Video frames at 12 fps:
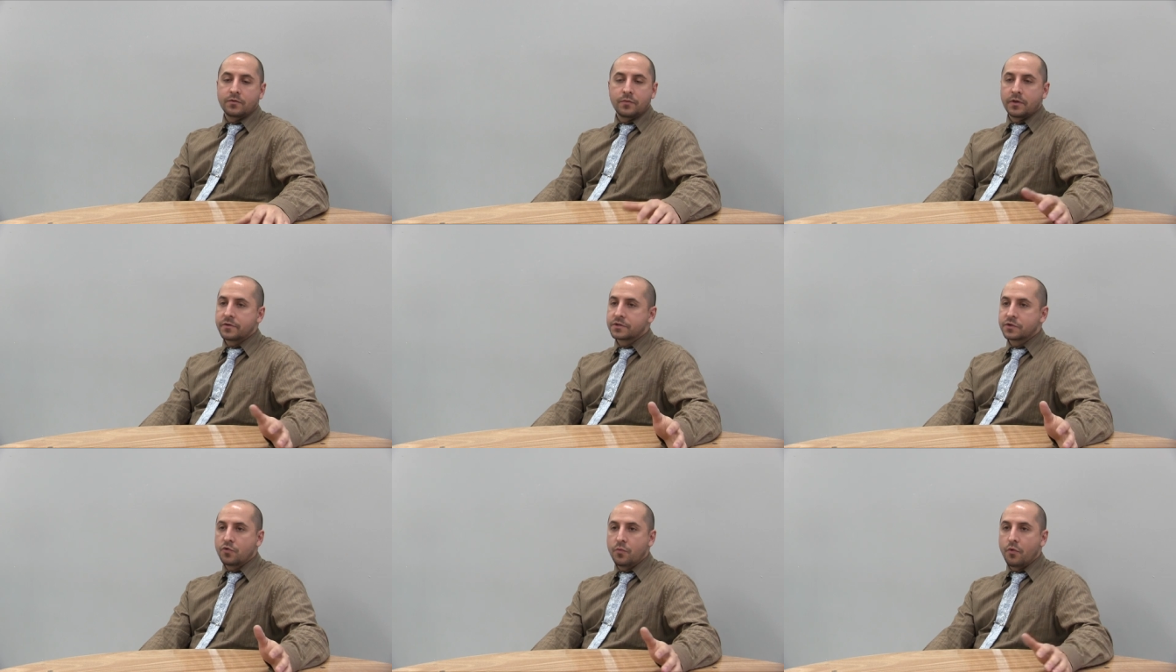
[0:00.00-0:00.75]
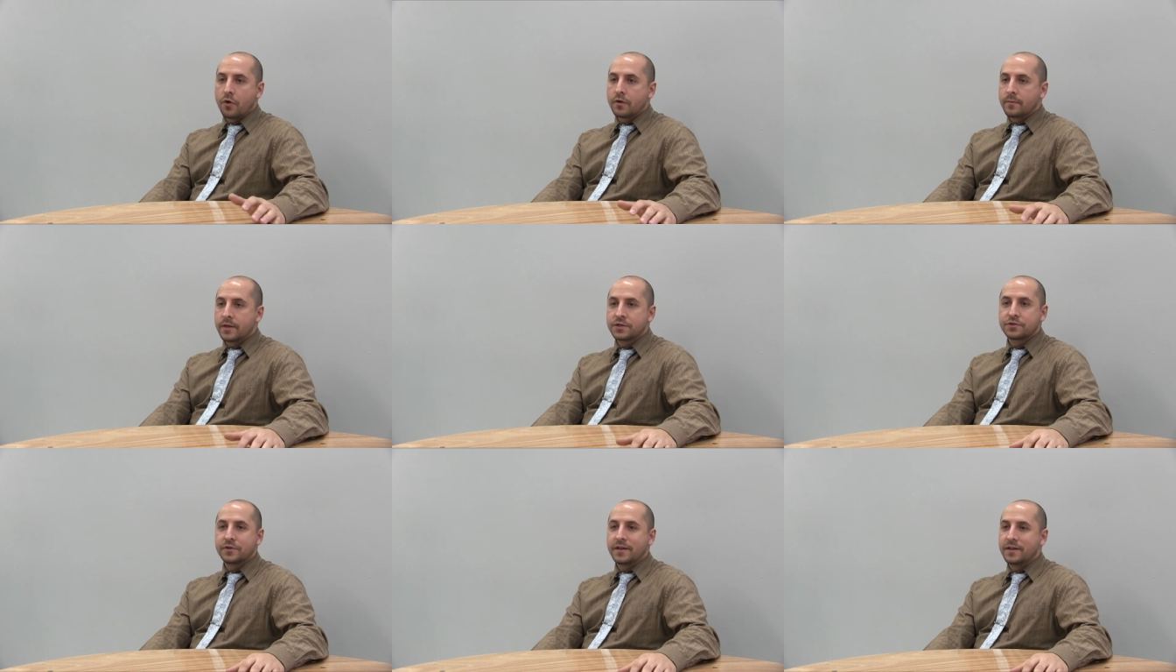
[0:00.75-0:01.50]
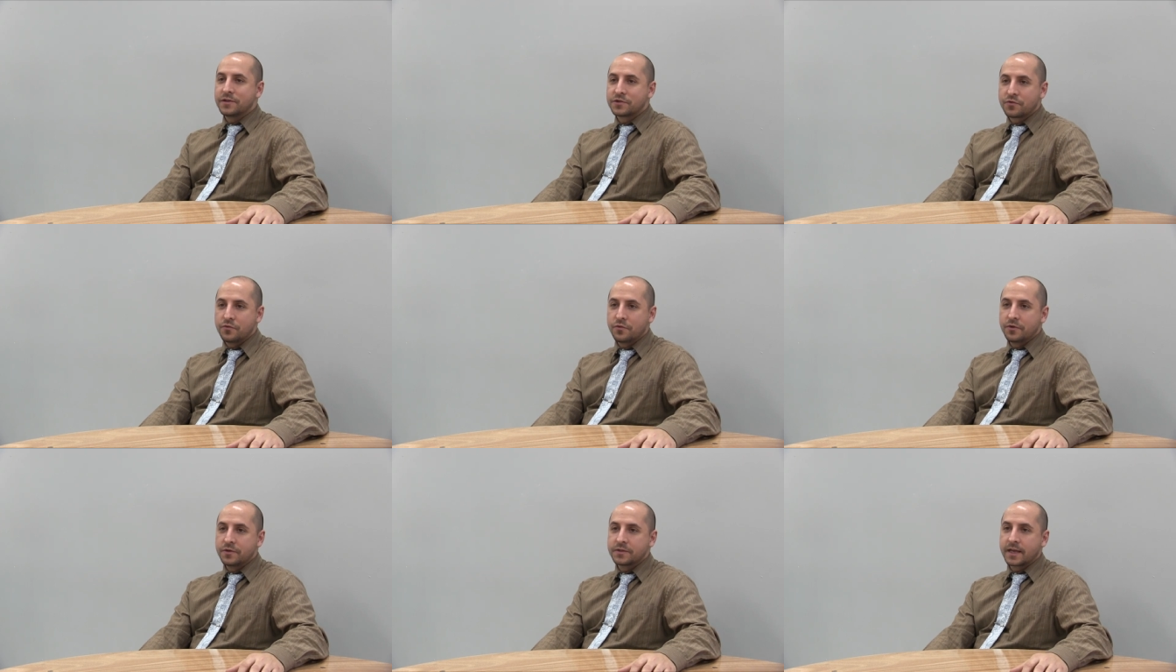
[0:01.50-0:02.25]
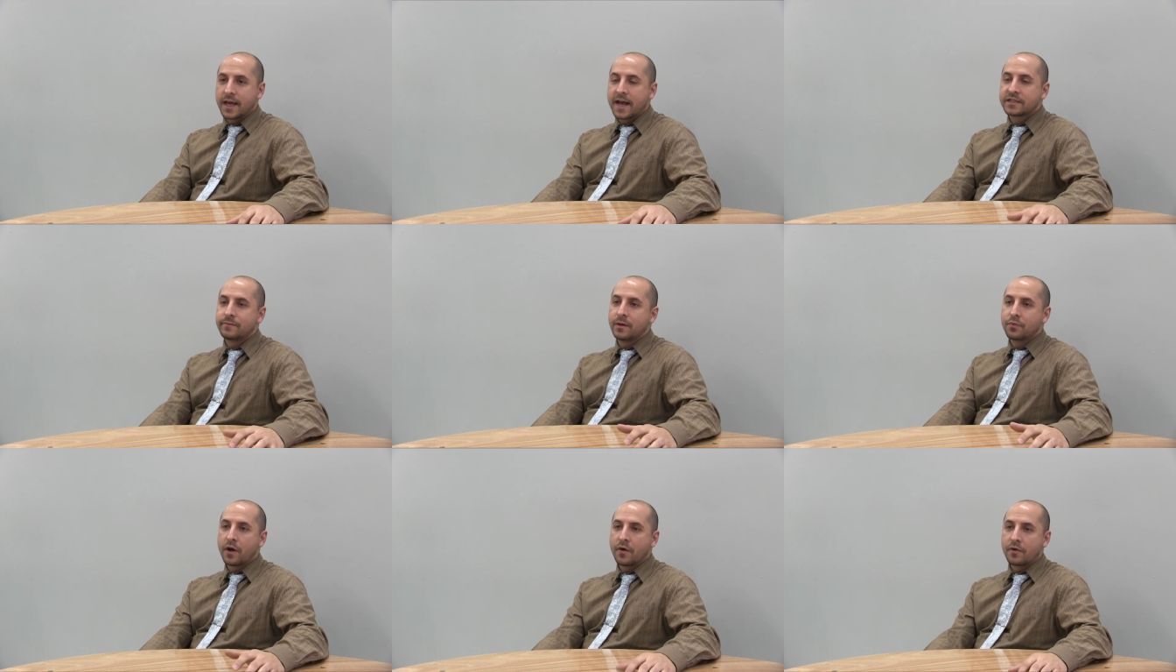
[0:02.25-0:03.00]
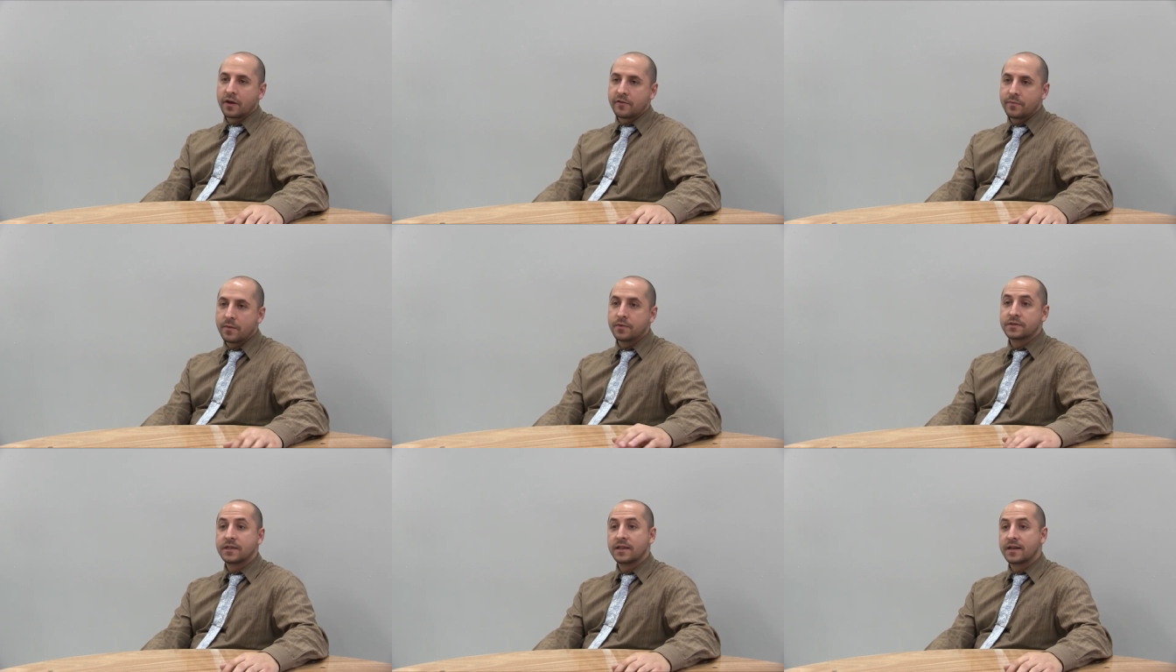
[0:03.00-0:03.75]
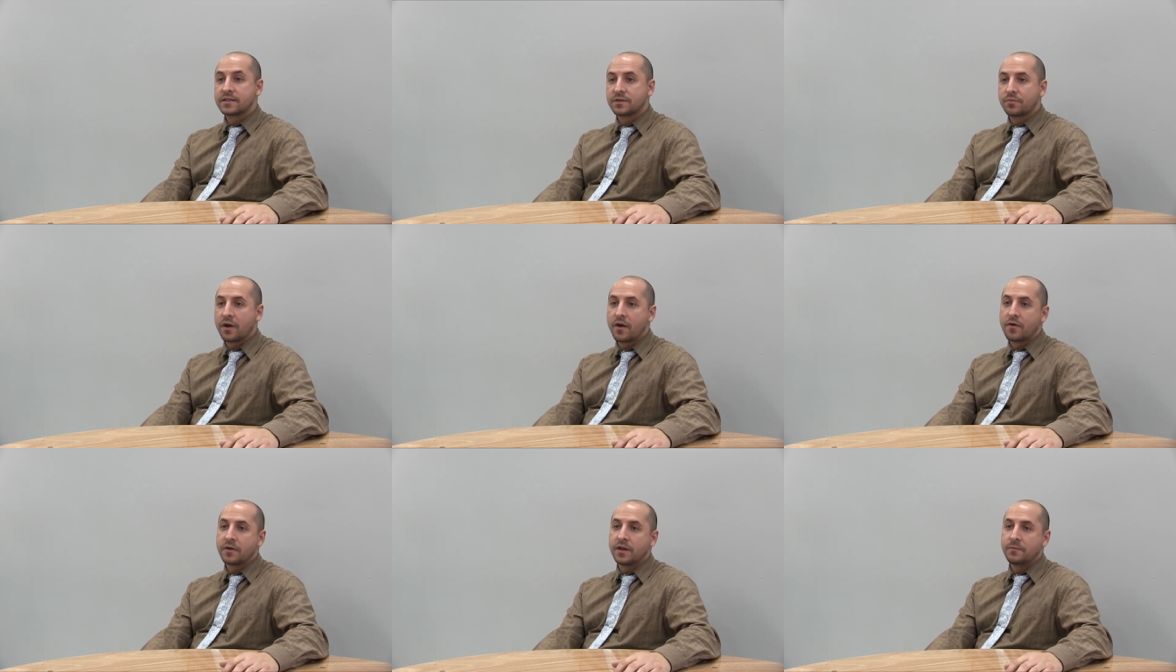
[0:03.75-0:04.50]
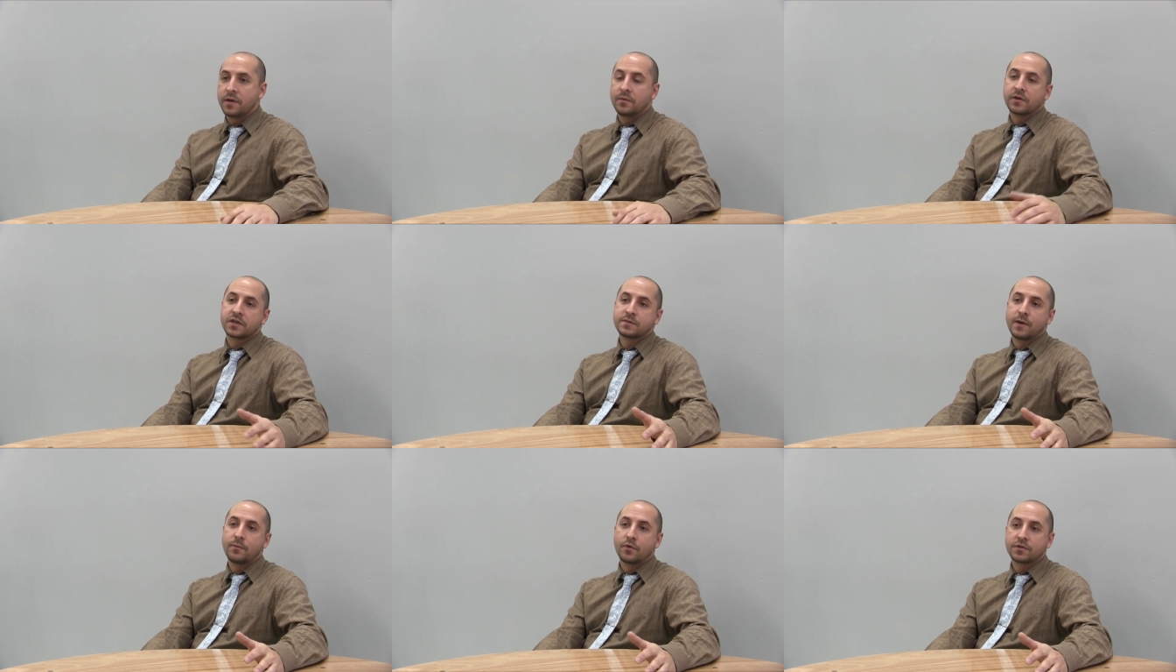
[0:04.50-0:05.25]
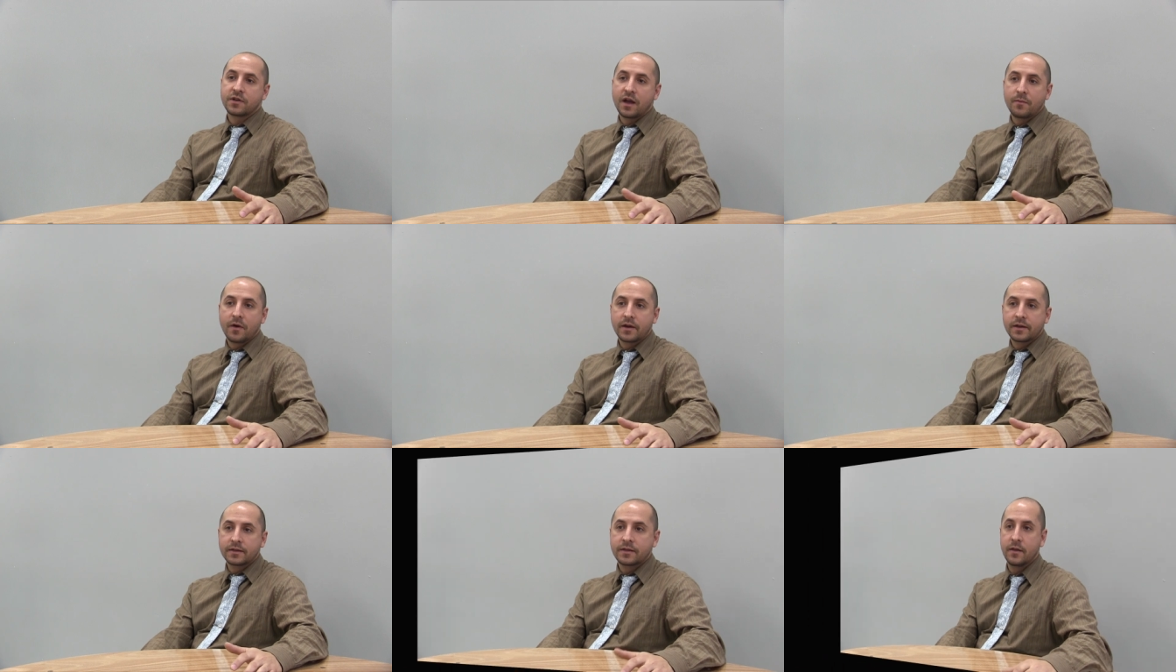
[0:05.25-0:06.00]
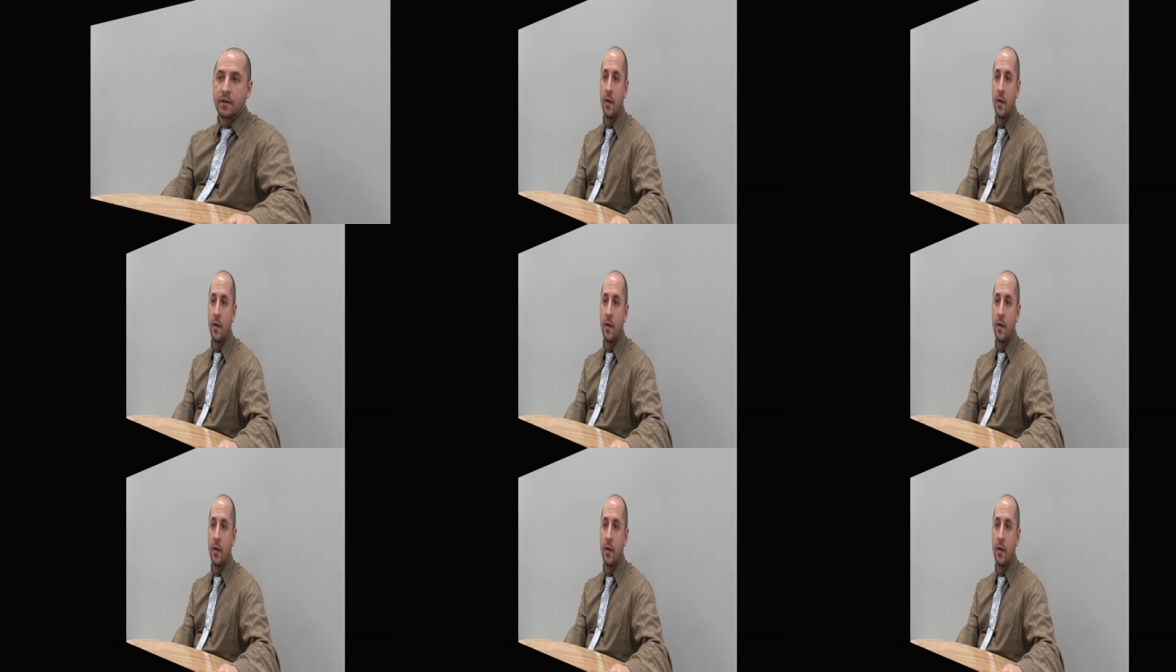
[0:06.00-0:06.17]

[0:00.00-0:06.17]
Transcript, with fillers: whether it's school board, ministry, the schools, like it has to be a priority. If people see that it's a priority, people are going to spend more time on it.